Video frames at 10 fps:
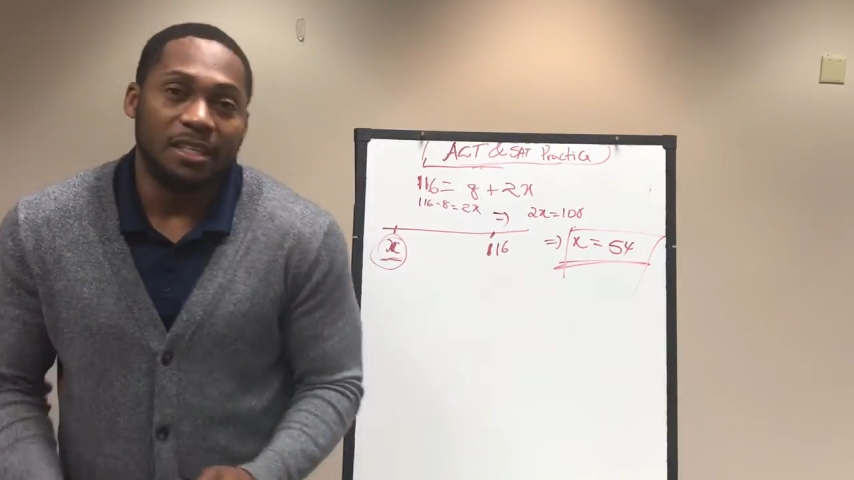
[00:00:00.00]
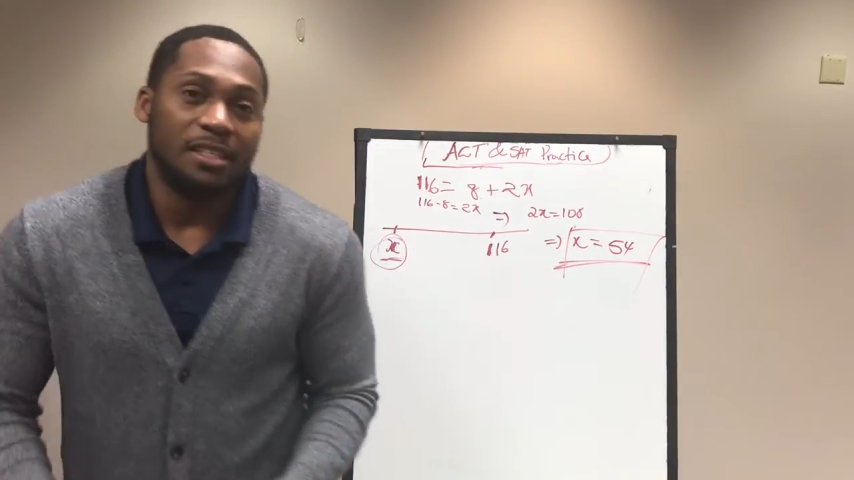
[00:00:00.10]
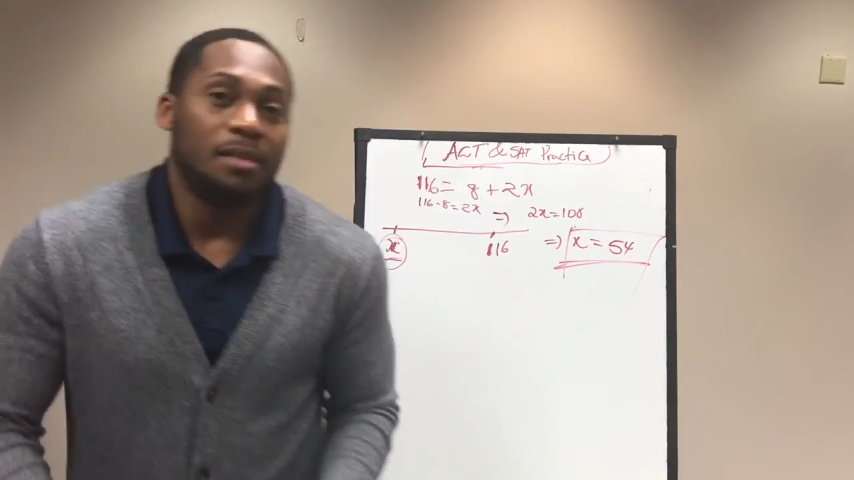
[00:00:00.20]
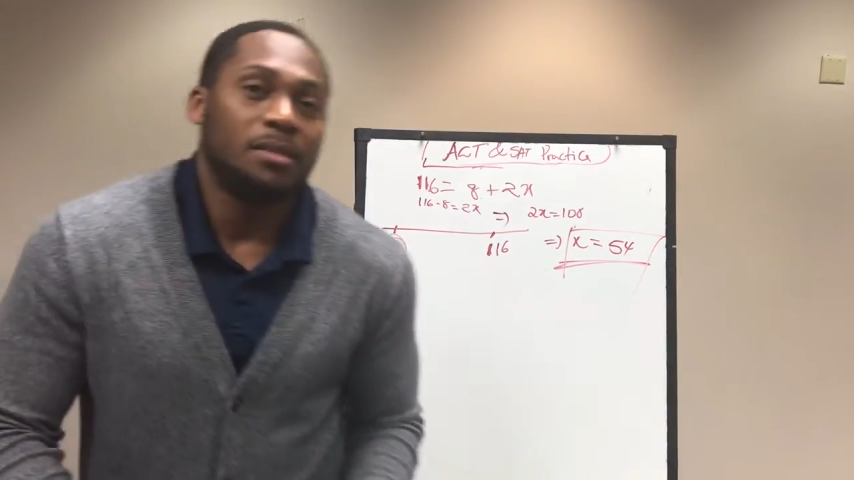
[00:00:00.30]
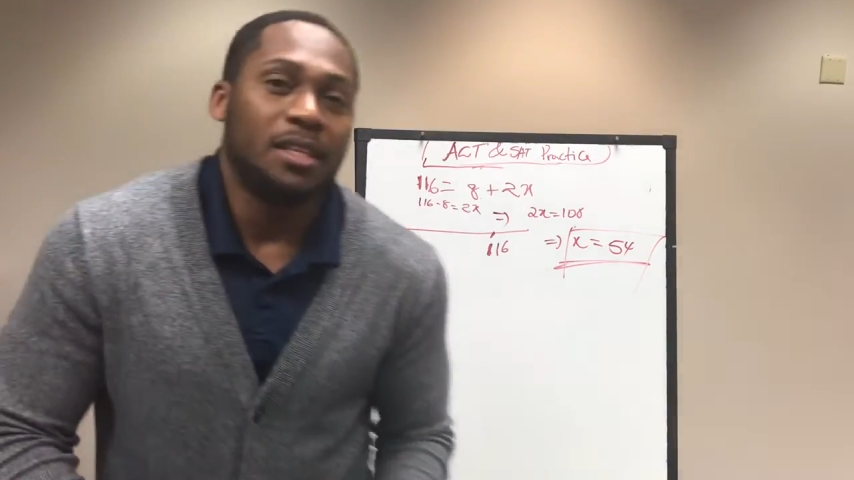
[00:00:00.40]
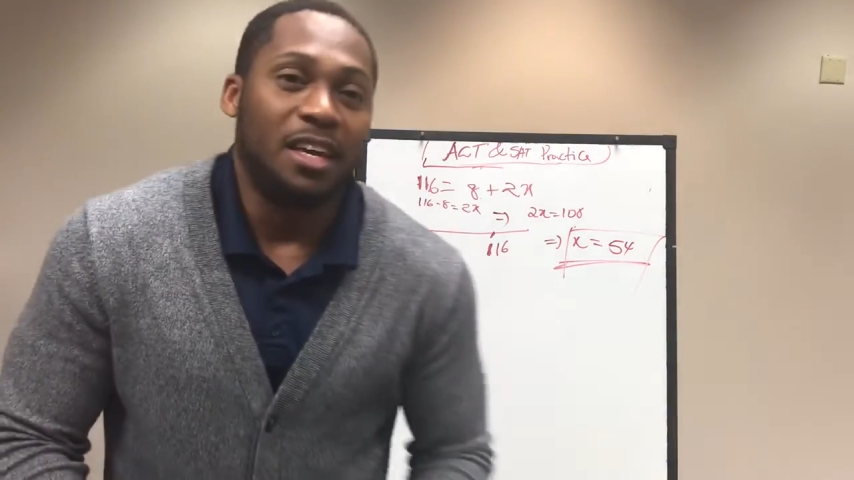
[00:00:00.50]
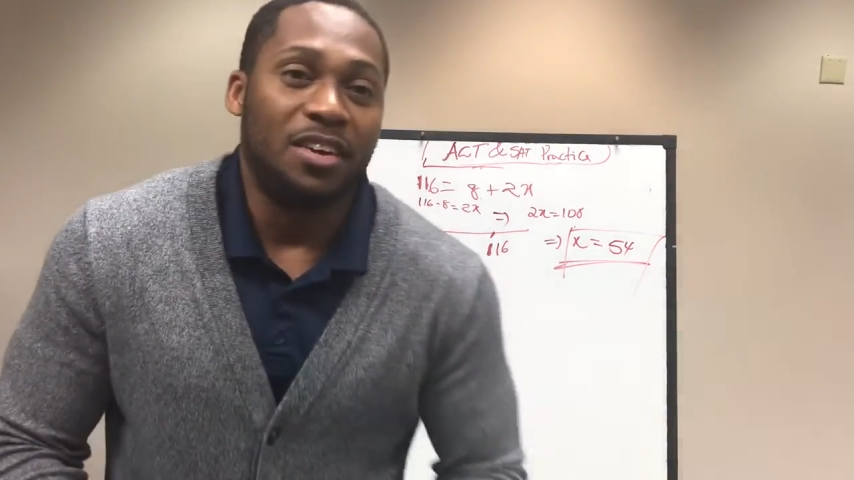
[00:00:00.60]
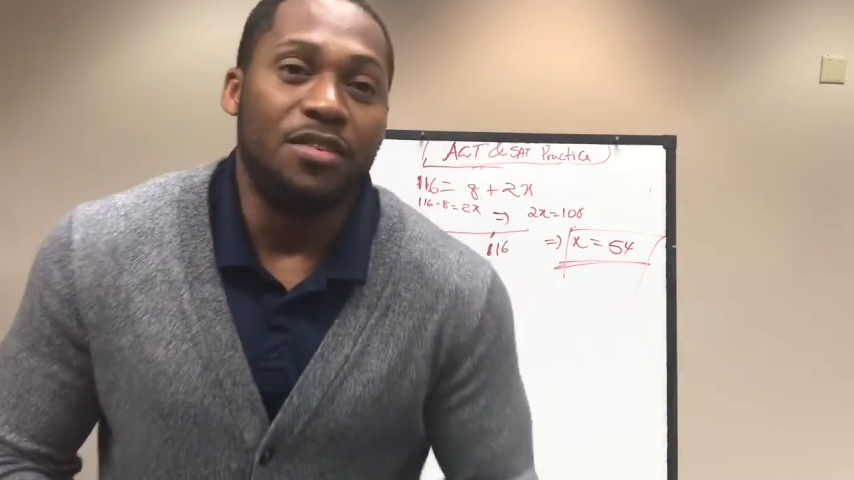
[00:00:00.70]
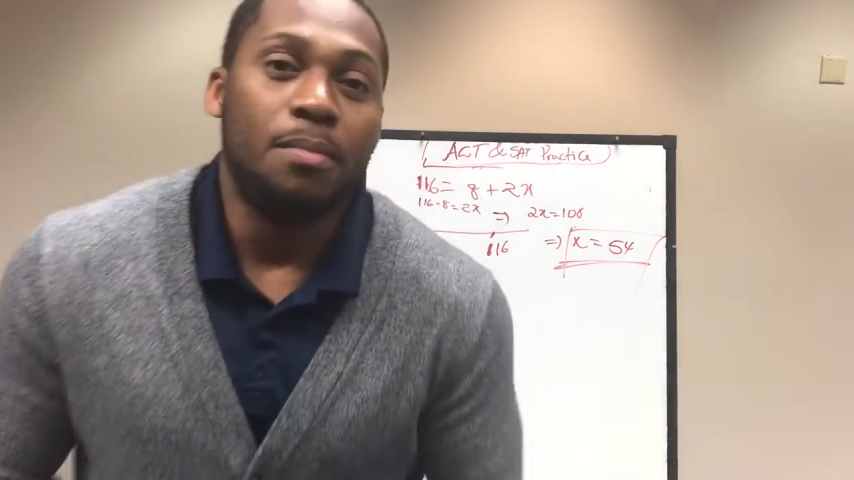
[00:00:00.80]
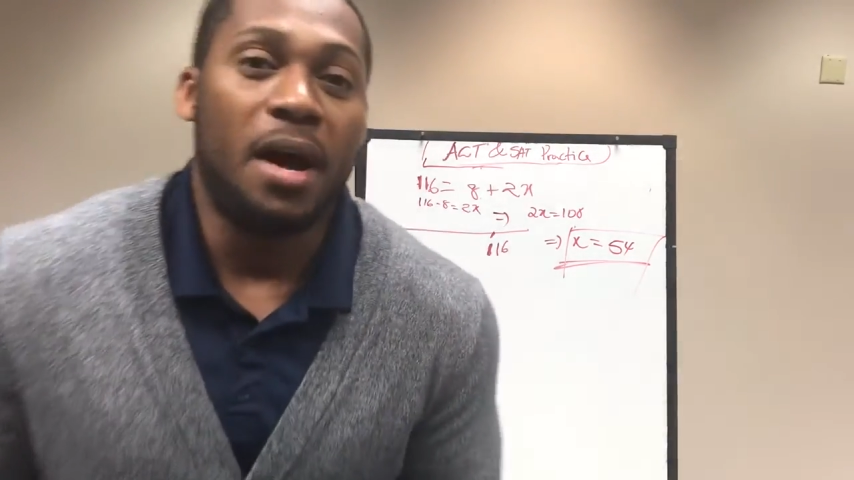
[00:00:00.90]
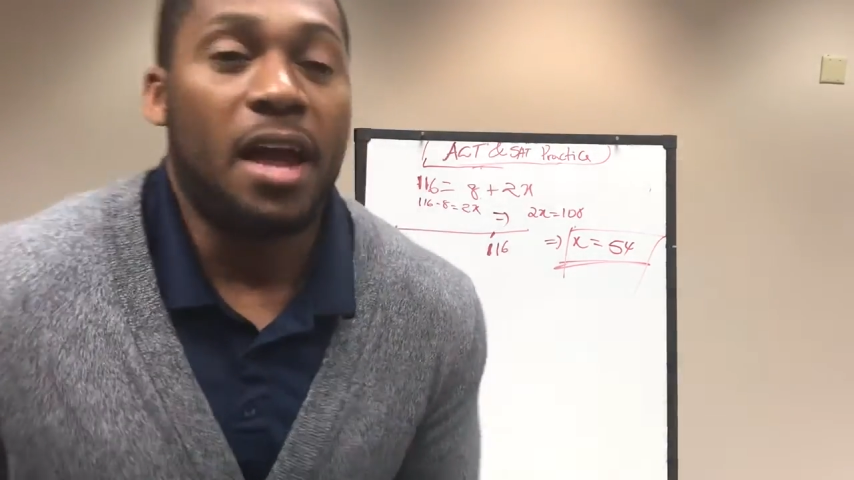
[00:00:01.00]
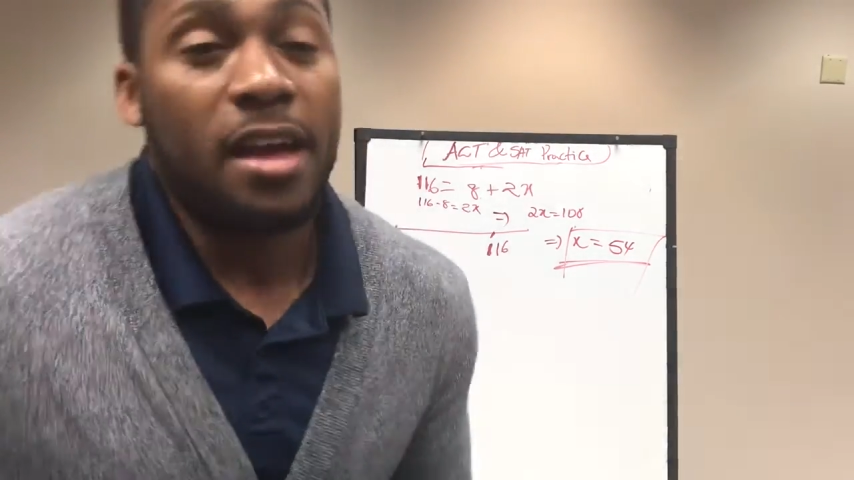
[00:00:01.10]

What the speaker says: exams. Thank you. Bye.